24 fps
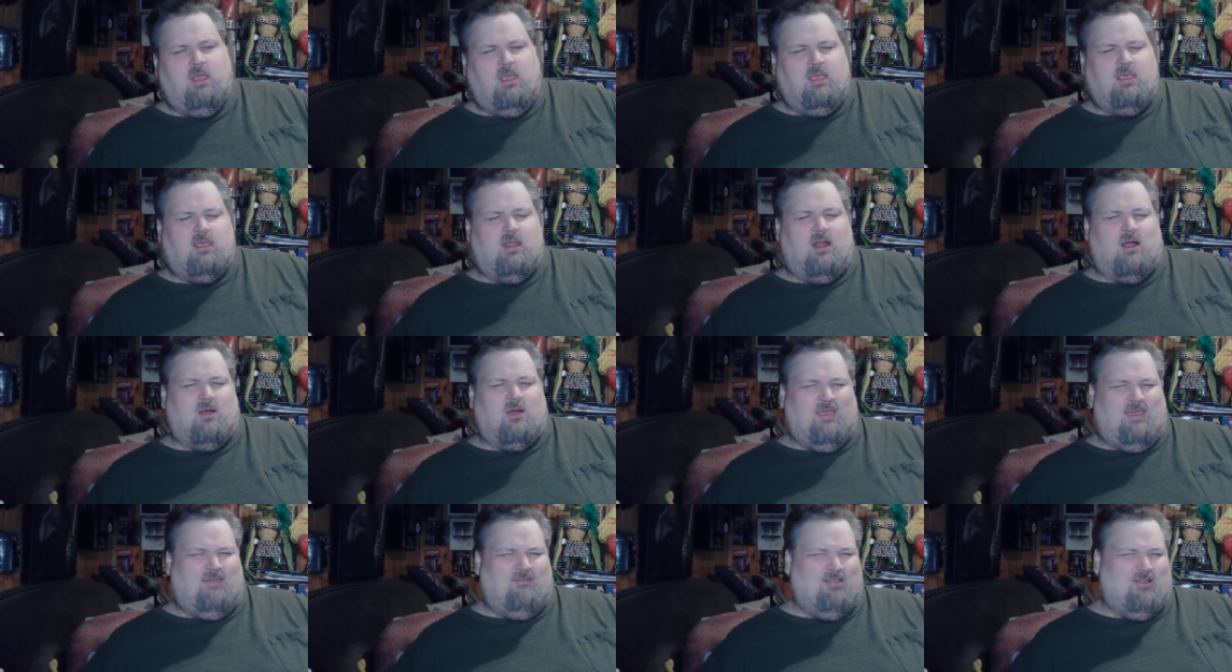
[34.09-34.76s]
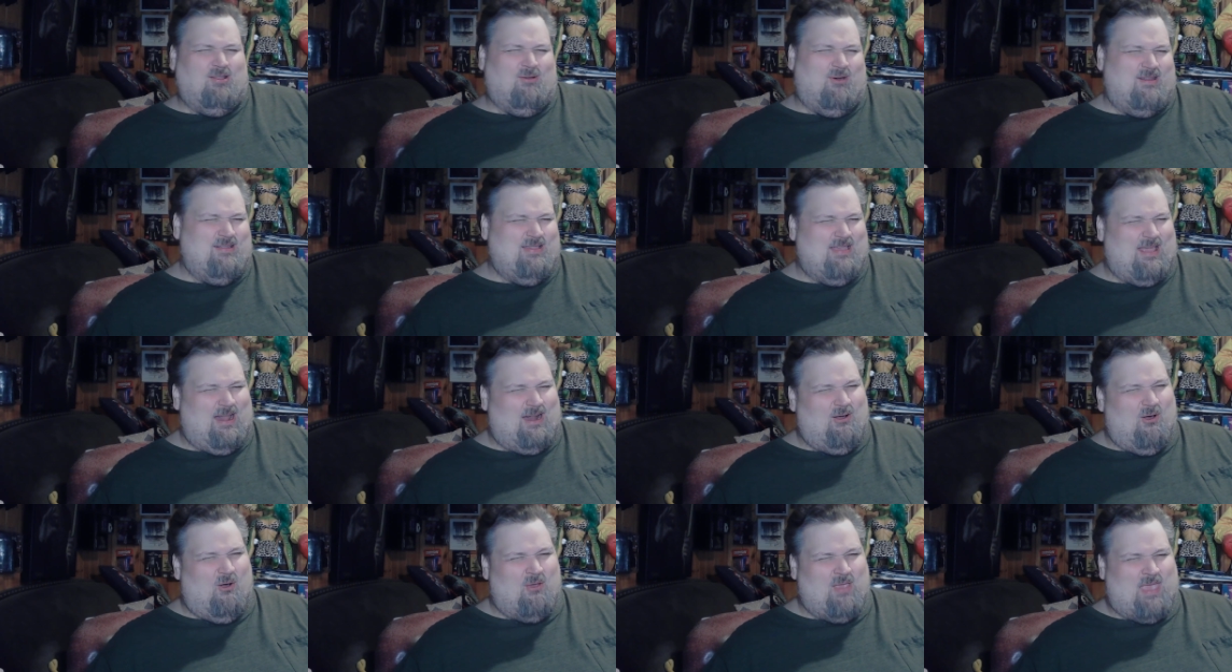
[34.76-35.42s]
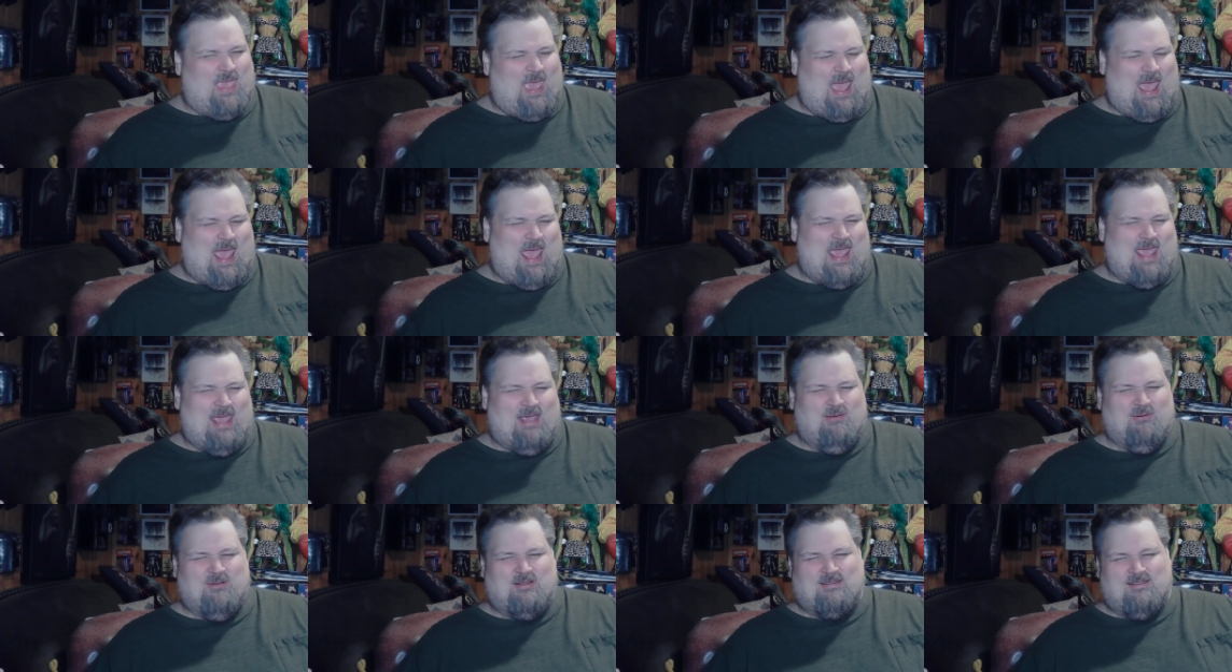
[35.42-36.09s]
you know, even the ones that are
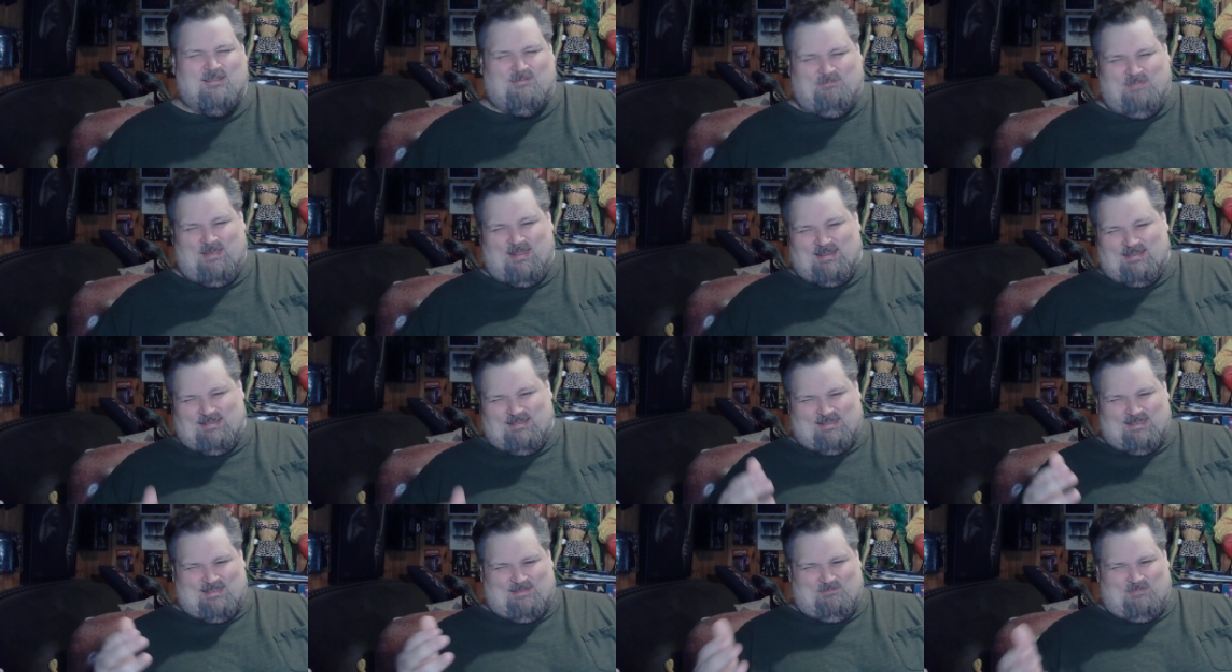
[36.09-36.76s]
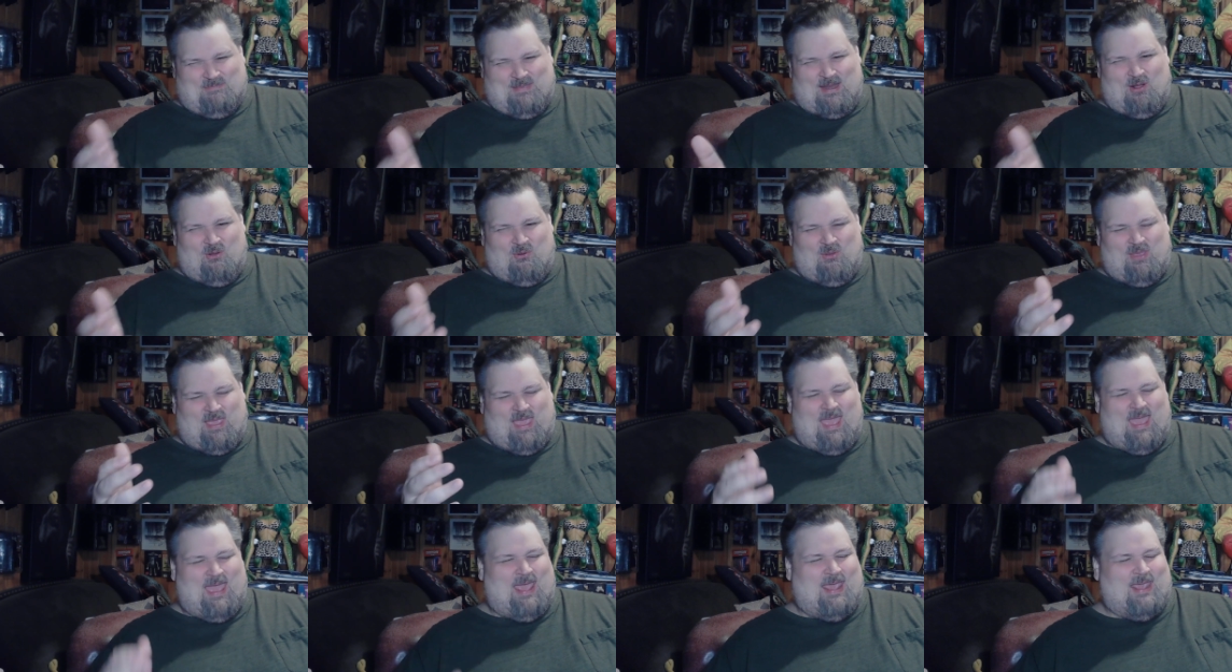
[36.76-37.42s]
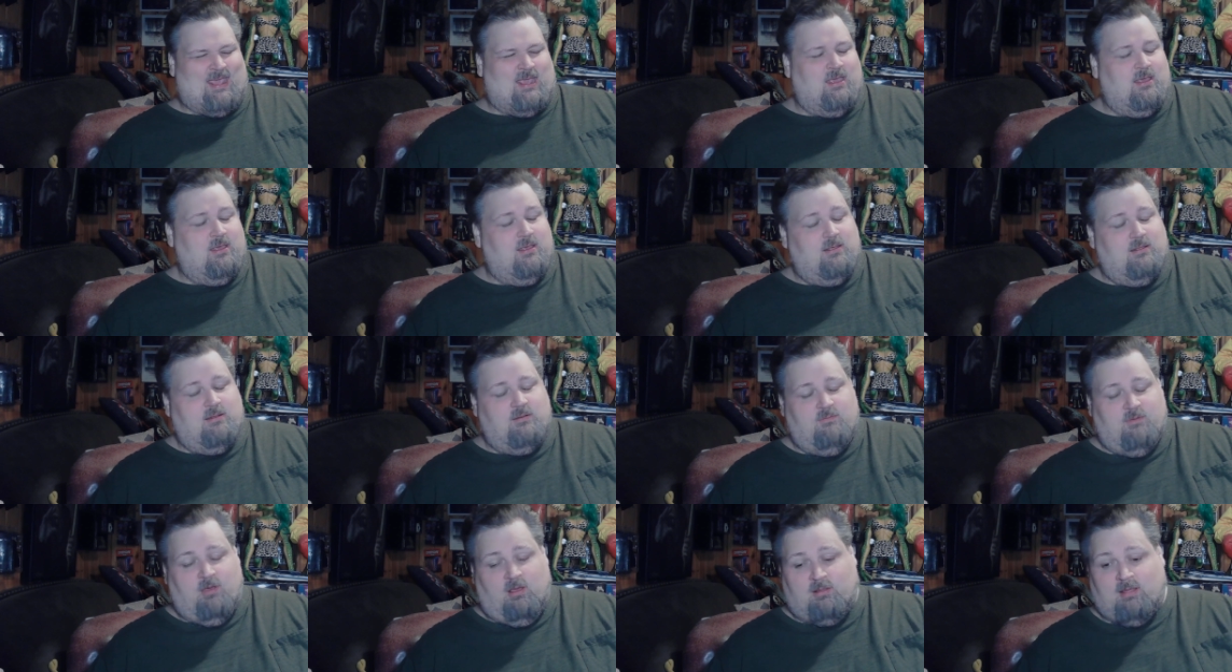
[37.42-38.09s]
okay, which just been just been okay.
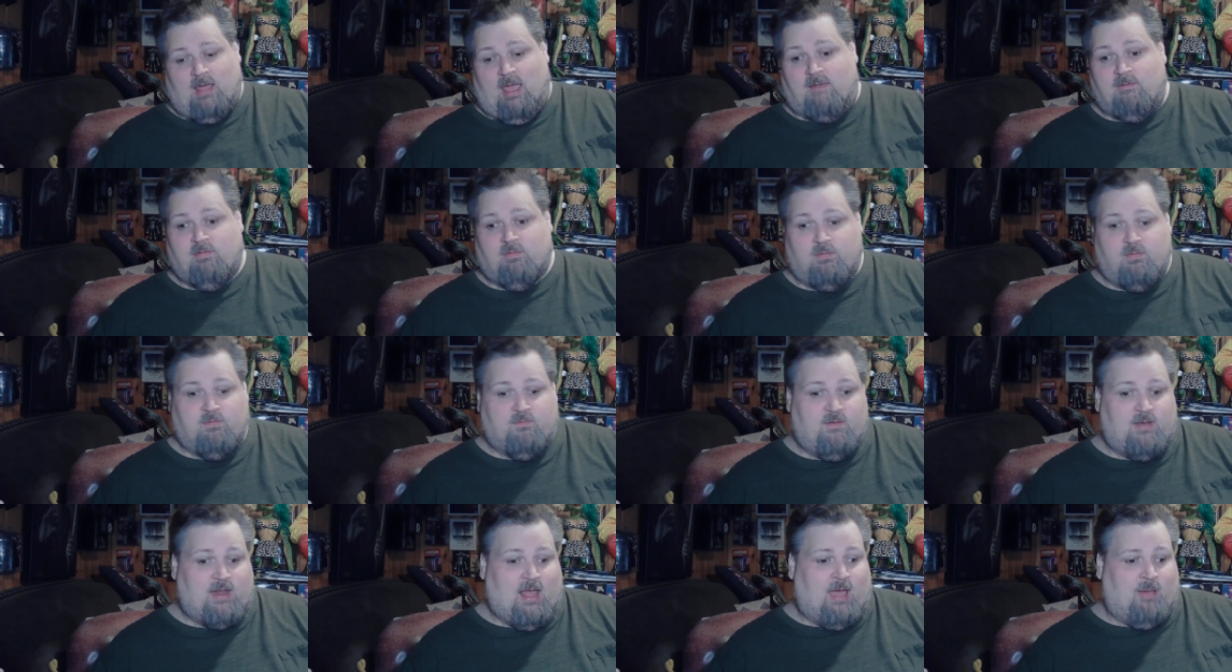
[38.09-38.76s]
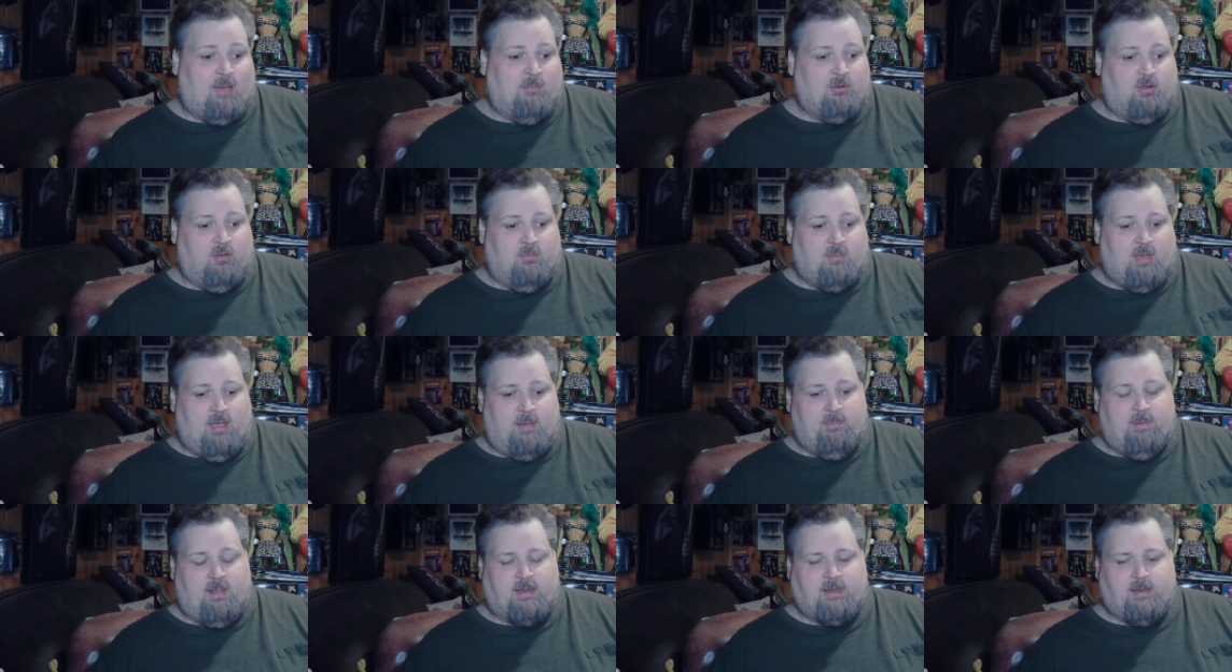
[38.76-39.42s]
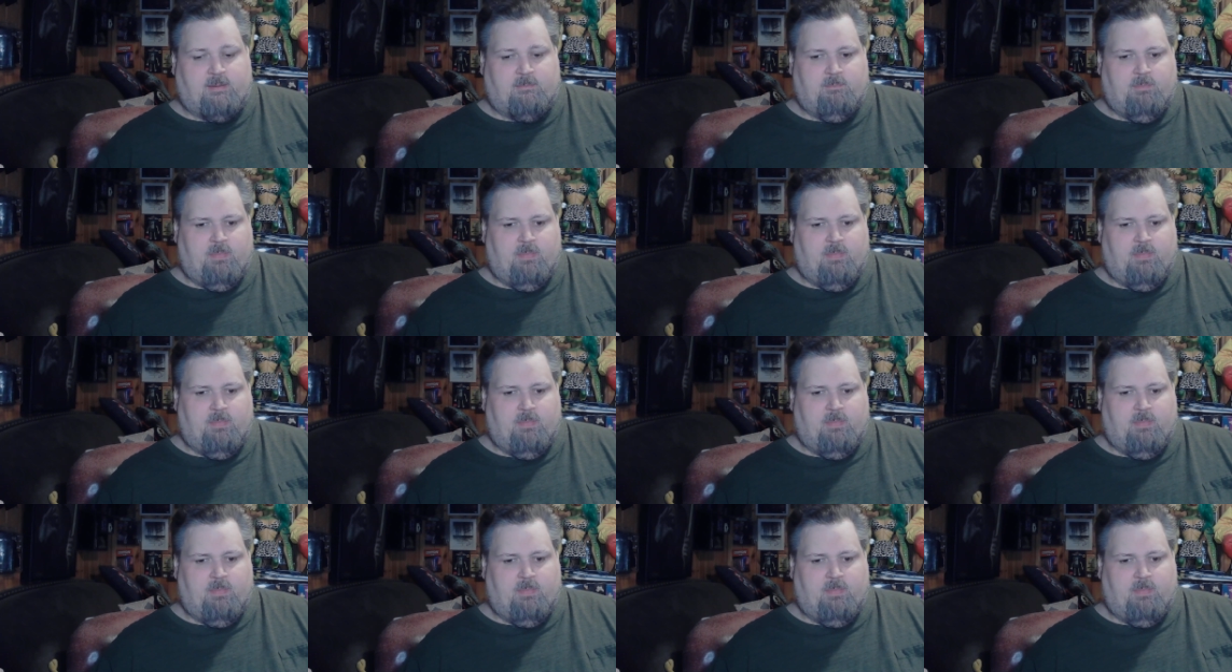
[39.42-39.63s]
Real Life was phenomenal, in my opinion.